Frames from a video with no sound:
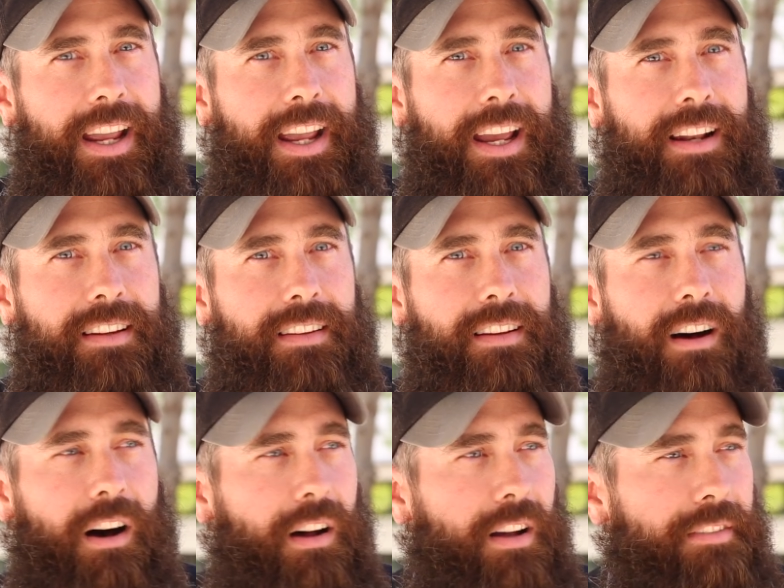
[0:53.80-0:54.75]
and
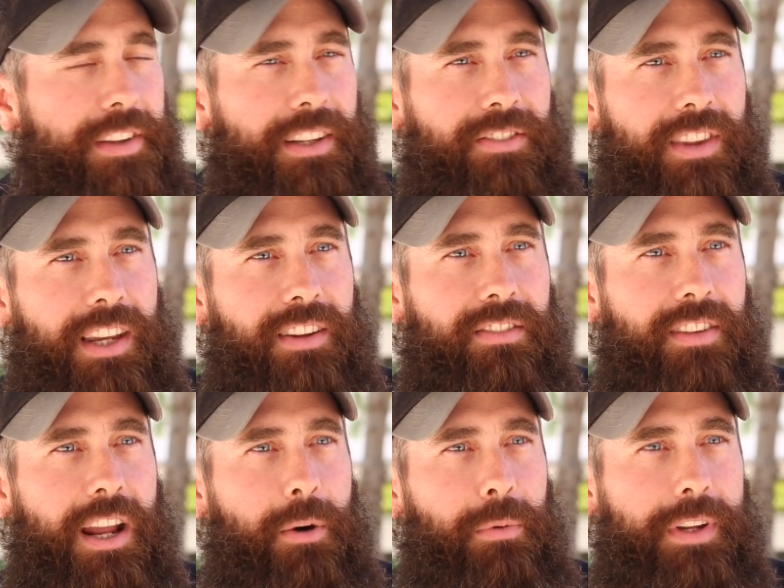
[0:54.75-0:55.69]
all of these things
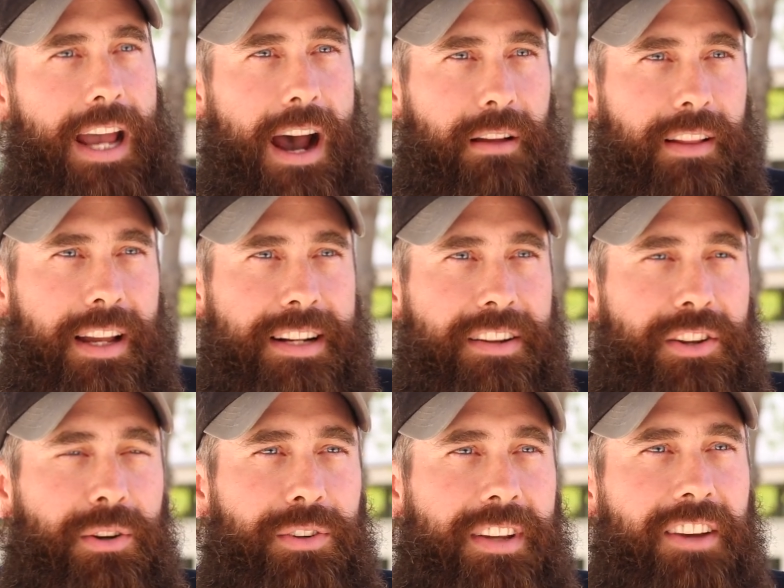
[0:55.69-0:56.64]
that are really outlined
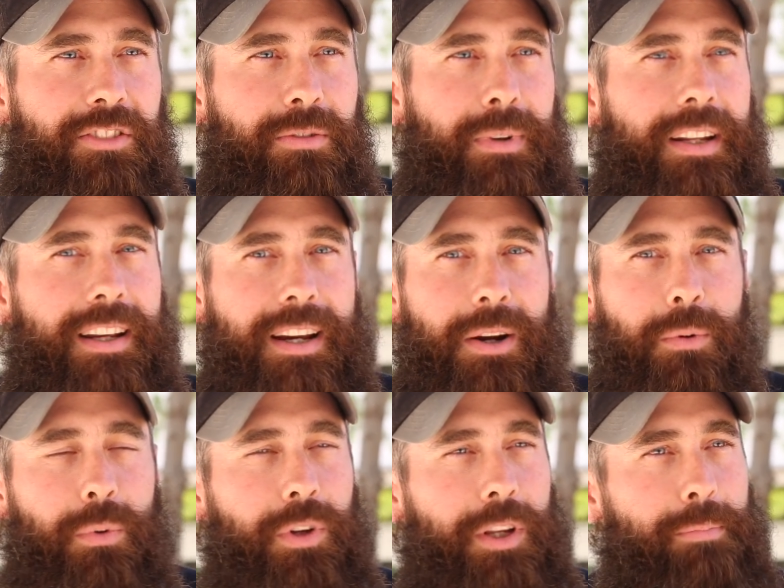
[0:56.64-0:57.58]
in the Old Testament
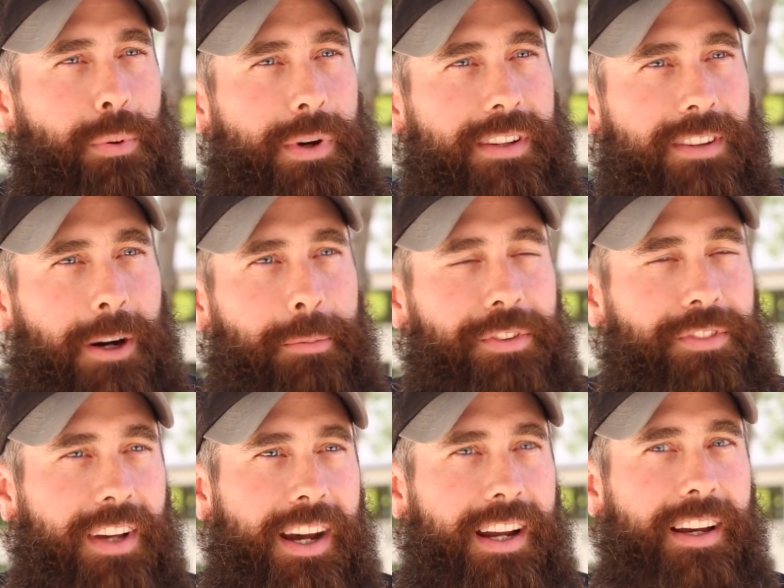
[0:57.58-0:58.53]
really point to our
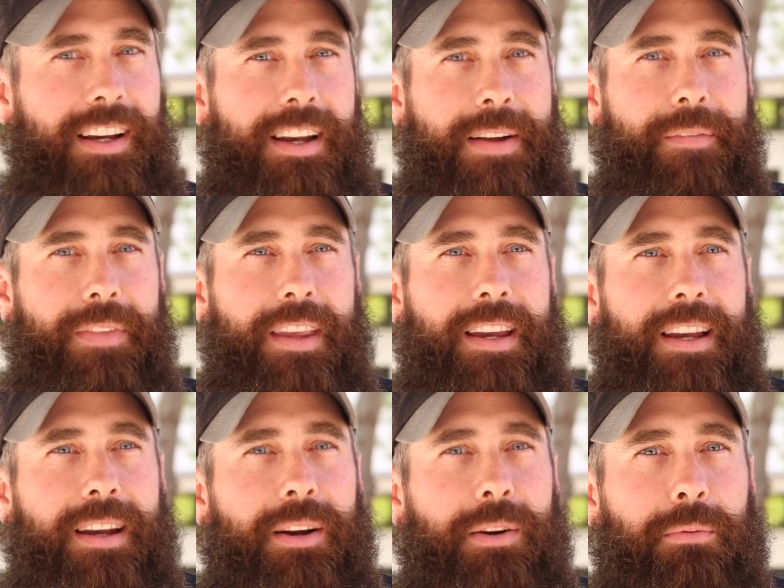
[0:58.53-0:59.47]
Messiah,
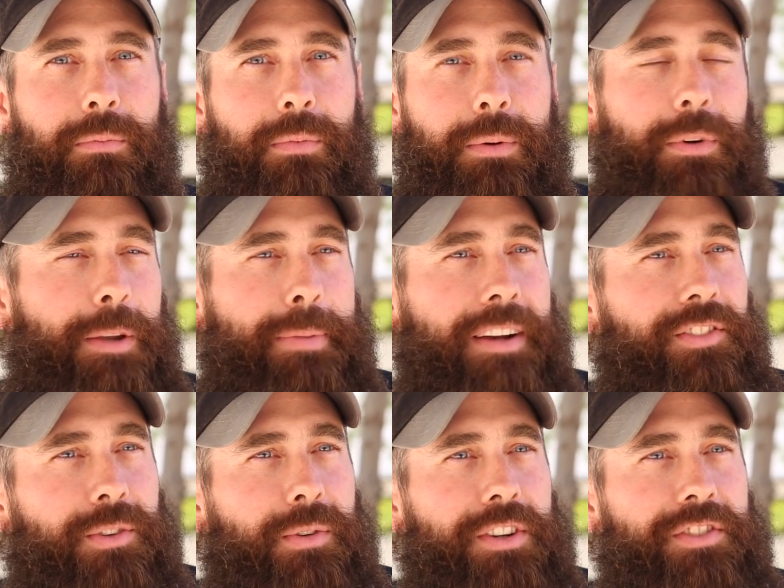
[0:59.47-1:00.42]
it really
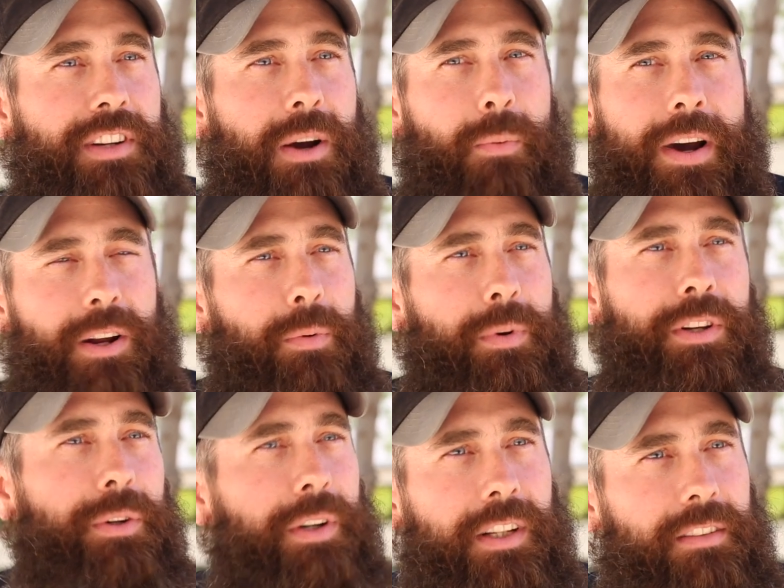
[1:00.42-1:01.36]
begs the question, now why don't
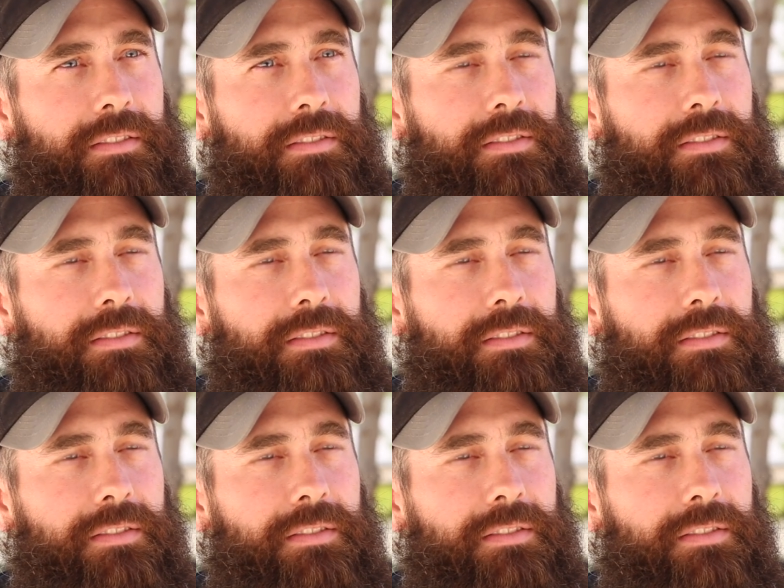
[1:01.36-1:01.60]
we do it?